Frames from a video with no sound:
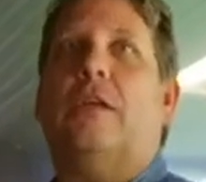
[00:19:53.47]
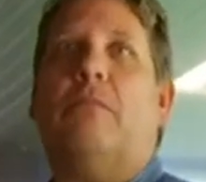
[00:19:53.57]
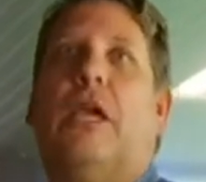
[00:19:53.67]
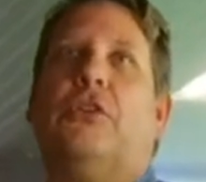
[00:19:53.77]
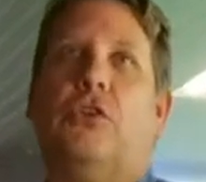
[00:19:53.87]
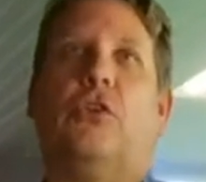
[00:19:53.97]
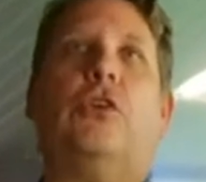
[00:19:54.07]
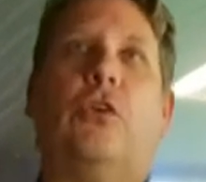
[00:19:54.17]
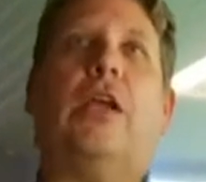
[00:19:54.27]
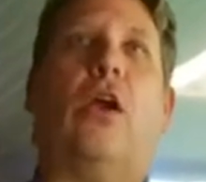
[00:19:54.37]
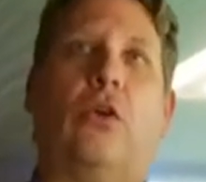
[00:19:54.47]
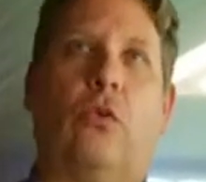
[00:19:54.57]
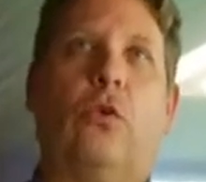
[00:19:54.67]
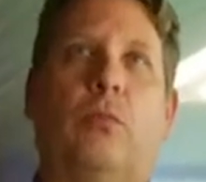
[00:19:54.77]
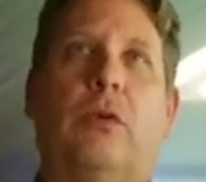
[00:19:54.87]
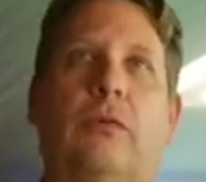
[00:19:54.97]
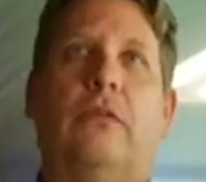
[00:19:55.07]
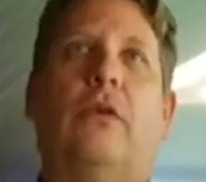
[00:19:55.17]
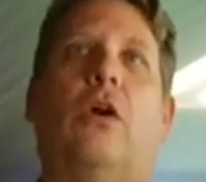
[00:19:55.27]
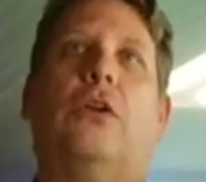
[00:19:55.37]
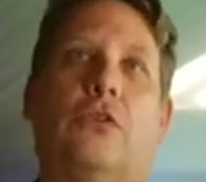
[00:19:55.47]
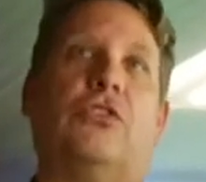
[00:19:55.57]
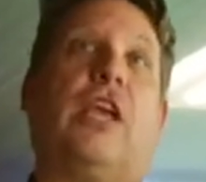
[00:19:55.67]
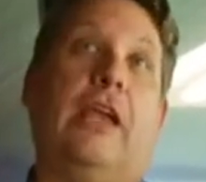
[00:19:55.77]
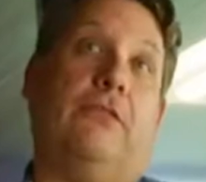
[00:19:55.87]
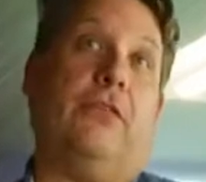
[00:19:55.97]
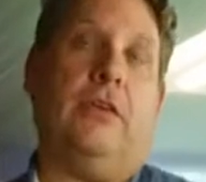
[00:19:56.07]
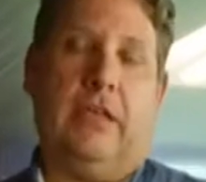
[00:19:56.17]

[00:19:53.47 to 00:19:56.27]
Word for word: make sure you're in our group. Yeah, Or yeah. you're safe.